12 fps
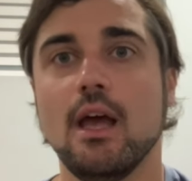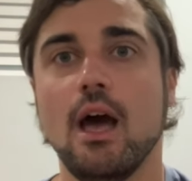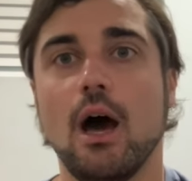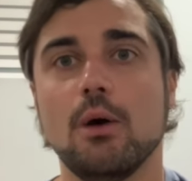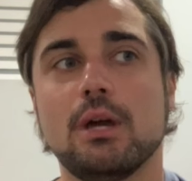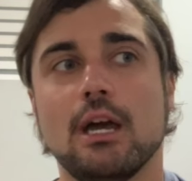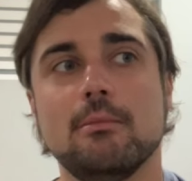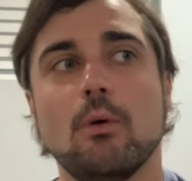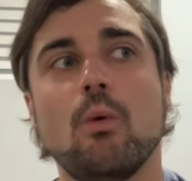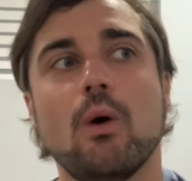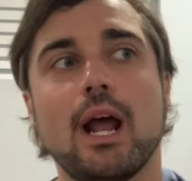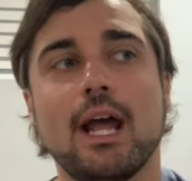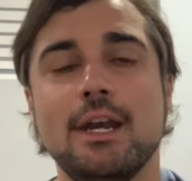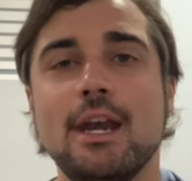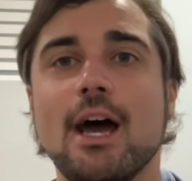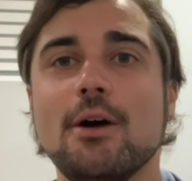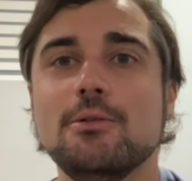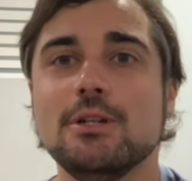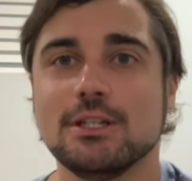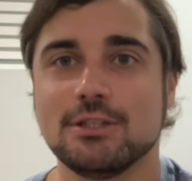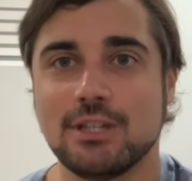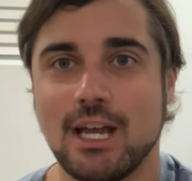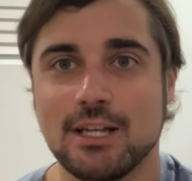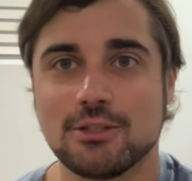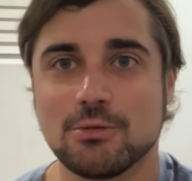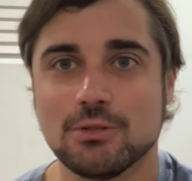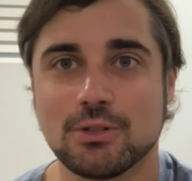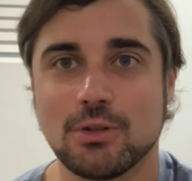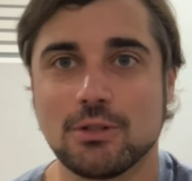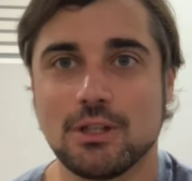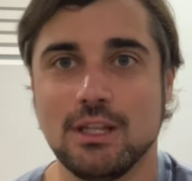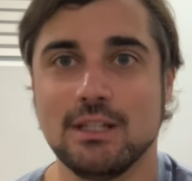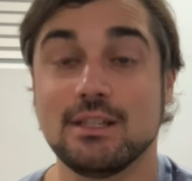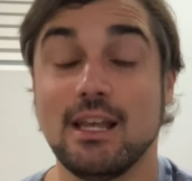Okay, but what I noticed as a result of this,